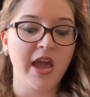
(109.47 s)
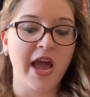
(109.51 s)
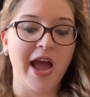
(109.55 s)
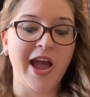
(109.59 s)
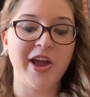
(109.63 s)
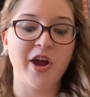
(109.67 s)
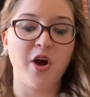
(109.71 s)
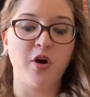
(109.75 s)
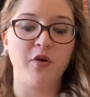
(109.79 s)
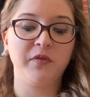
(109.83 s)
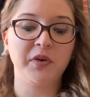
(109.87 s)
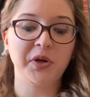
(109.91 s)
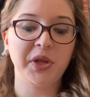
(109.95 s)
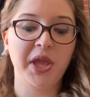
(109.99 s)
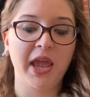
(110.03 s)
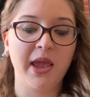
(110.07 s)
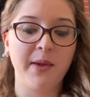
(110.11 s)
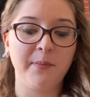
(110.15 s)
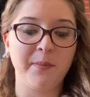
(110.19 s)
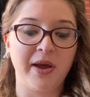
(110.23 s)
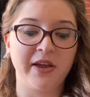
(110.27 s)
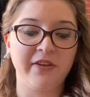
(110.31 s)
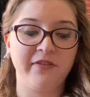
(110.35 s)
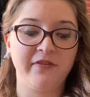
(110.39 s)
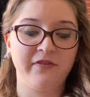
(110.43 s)
I
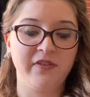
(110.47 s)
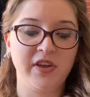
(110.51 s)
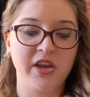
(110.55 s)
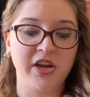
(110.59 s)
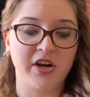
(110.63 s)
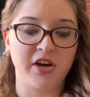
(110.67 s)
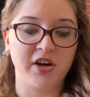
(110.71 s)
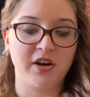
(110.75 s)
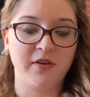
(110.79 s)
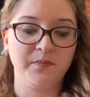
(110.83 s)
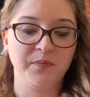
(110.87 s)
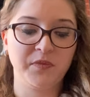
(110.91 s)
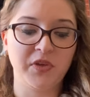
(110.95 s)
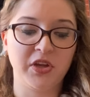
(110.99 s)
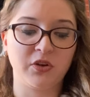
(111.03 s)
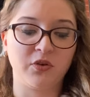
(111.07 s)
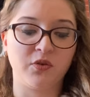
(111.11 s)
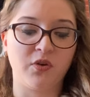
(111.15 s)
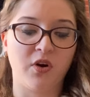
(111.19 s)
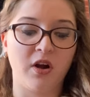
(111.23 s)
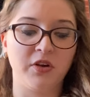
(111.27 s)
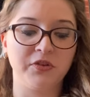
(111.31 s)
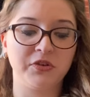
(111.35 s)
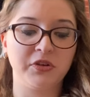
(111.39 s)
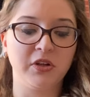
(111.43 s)
overcame my fear and
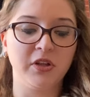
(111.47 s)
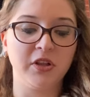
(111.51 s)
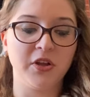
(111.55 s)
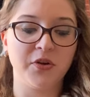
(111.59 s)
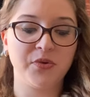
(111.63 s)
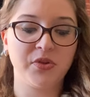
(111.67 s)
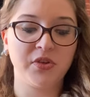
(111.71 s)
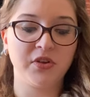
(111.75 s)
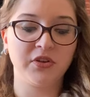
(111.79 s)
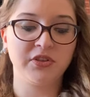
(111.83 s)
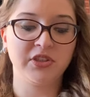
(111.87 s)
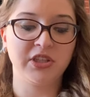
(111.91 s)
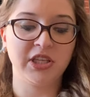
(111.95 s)
crawled closer